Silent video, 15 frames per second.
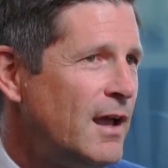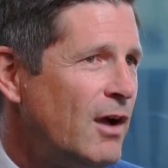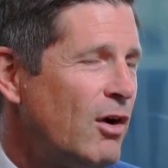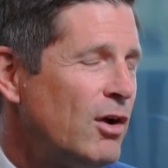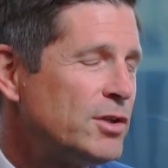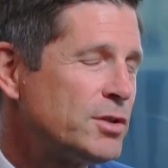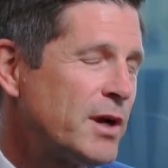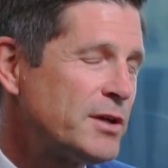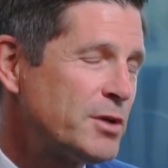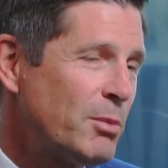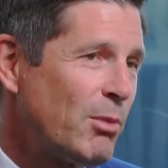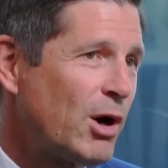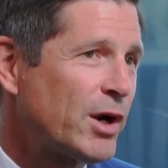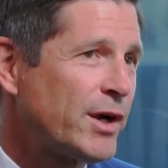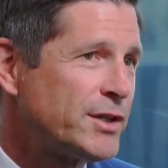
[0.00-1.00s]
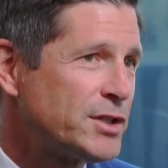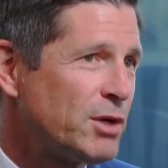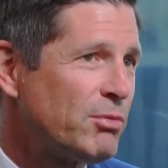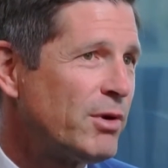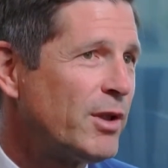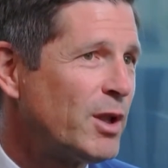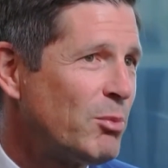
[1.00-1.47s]
The Treasury market's a
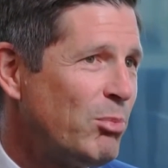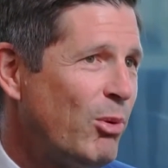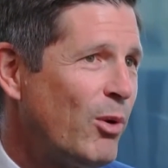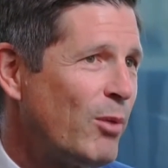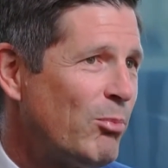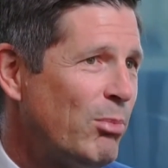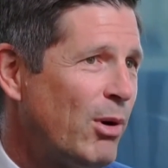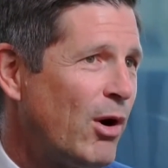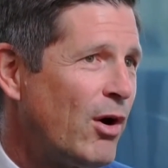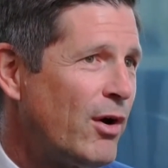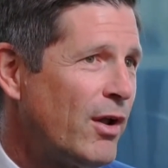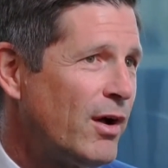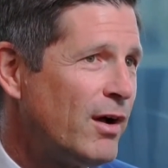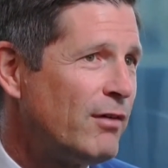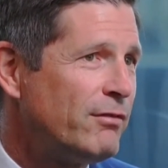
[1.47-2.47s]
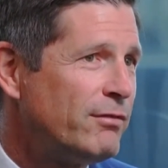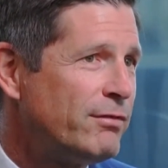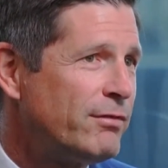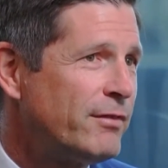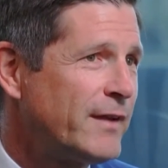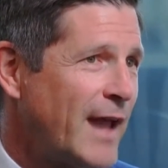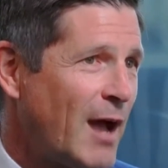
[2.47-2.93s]
really important part of
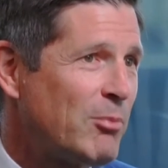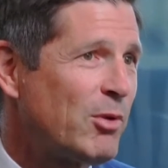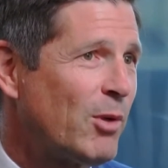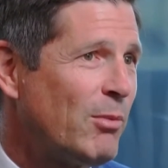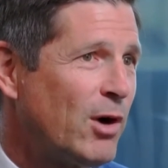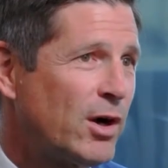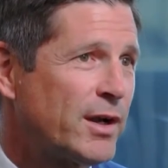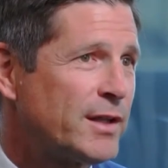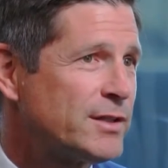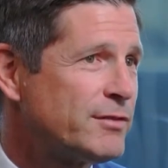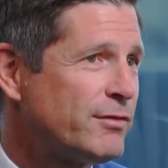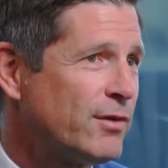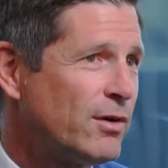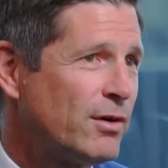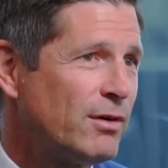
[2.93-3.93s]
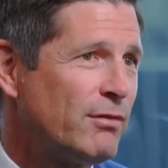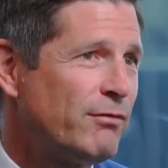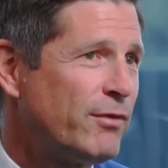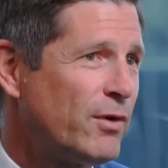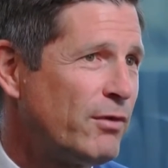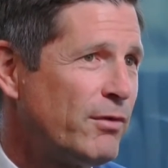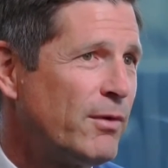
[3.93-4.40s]
capital markets for
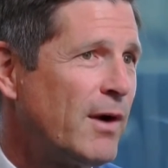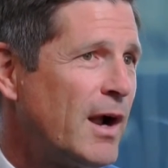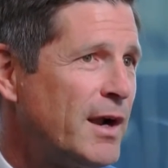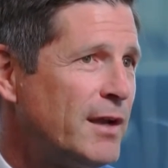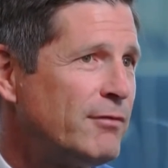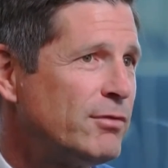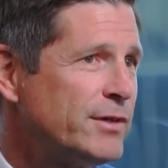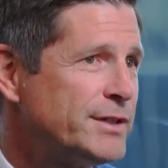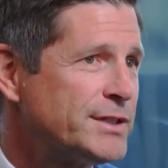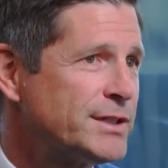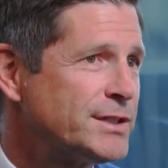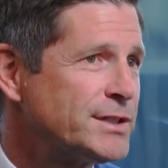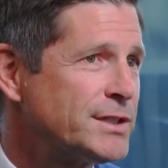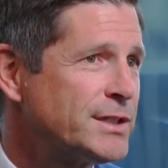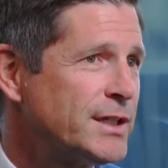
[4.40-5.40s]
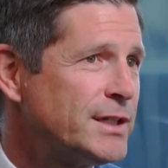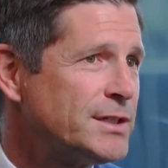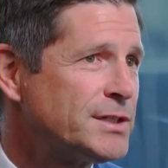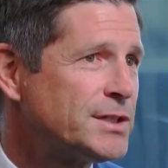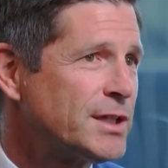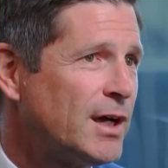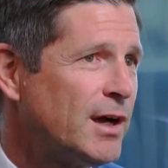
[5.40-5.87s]
a variety of reasons.
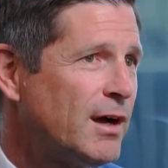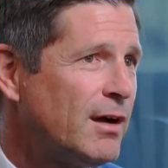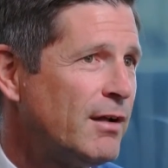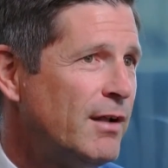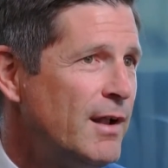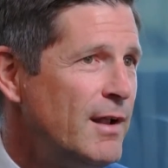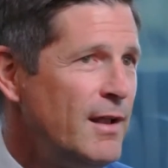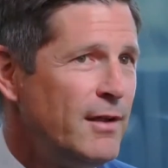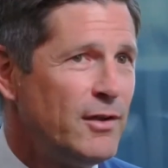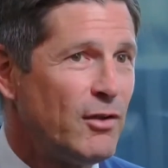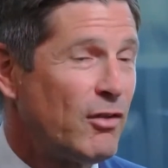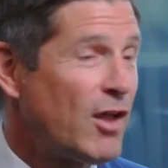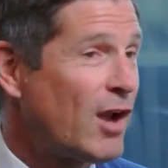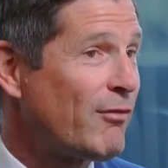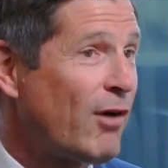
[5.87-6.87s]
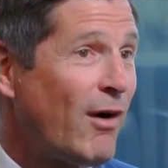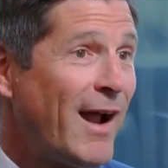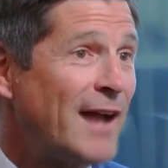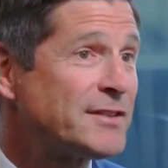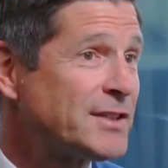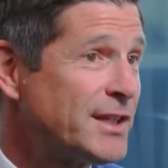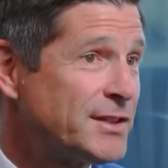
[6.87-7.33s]
It's a lot of our
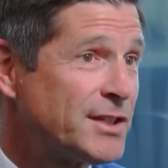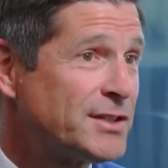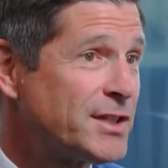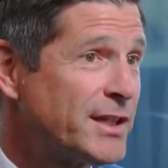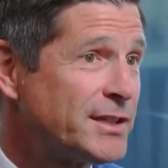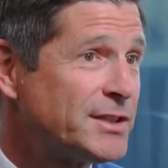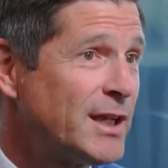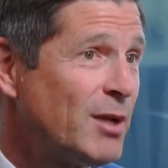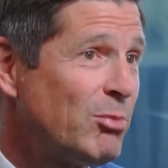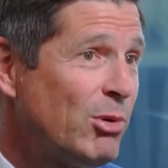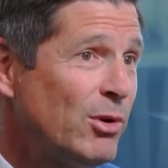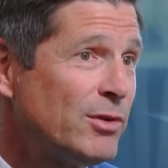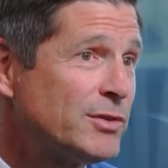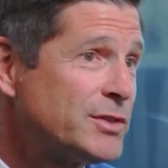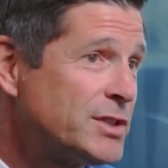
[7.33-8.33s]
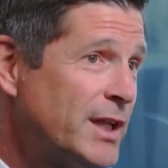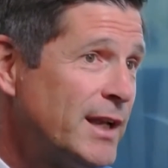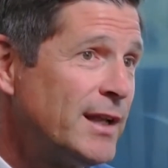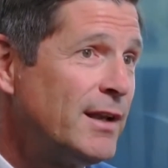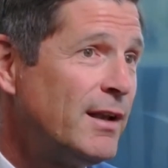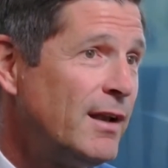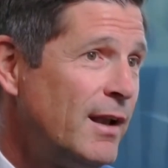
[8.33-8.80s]
assets, as an example, sit
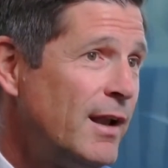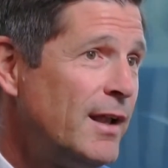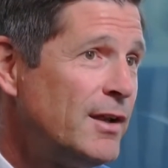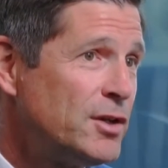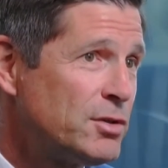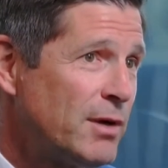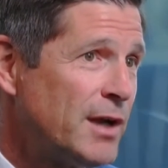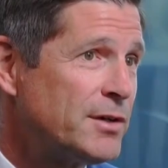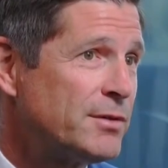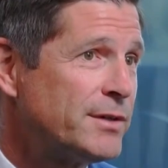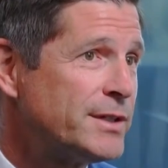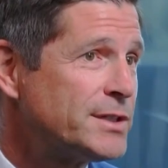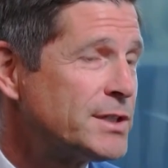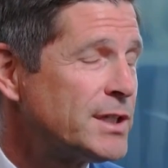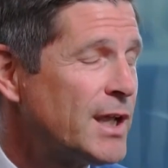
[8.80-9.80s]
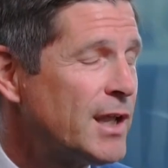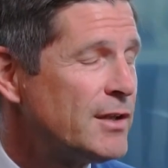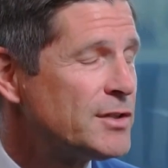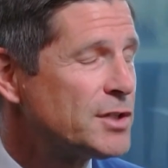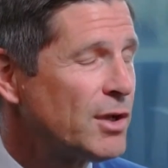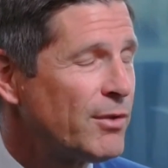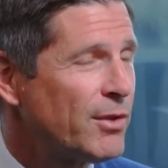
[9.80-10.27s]
in Treasuries, and
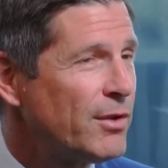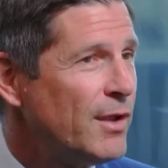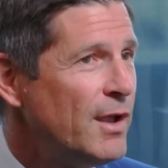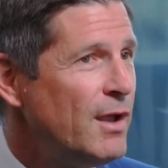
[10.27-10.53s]
so